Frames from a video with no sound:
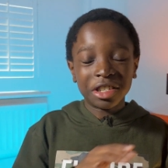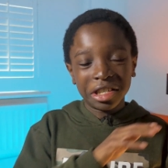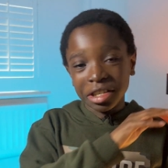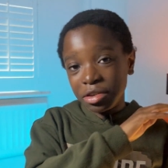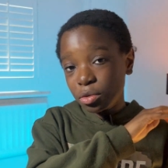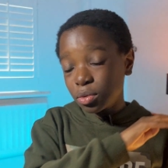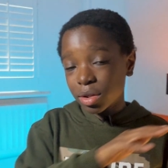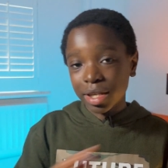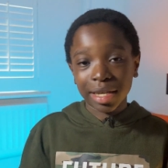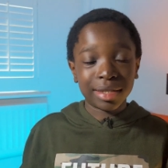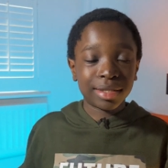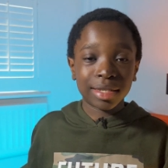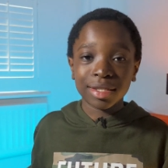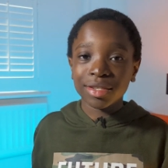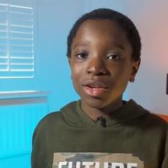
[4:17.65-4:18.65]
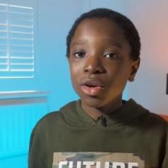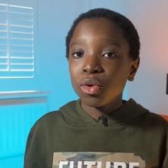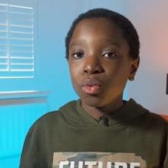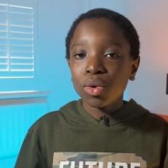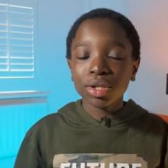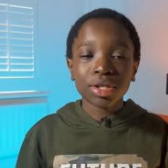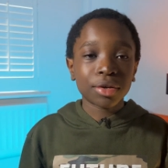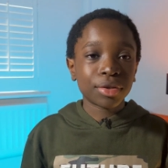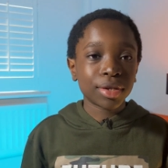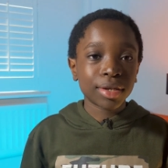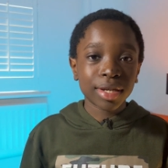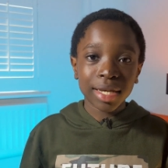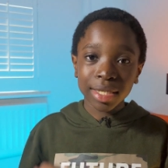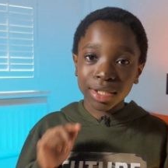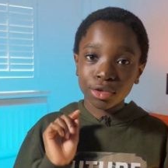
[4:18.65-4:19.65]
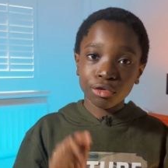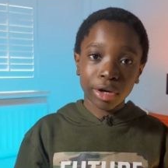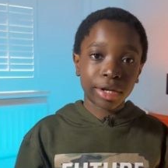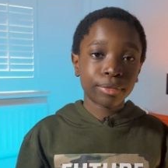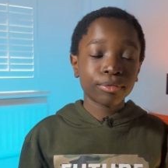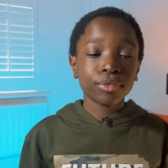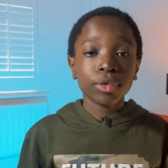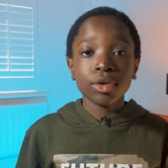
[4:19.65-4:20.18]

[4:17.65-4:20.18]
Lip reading: in all cases, which I think is great.